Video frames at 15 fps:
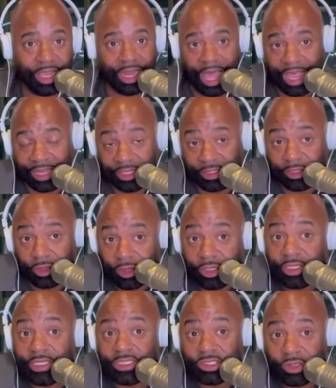And I
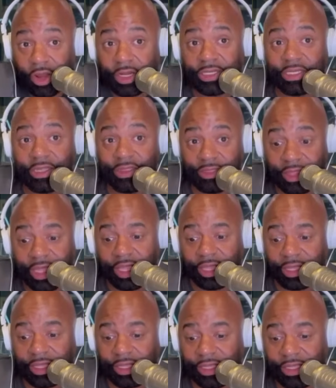clearly start to
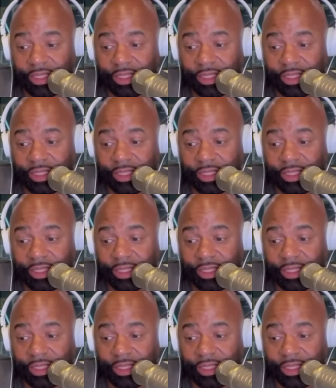think,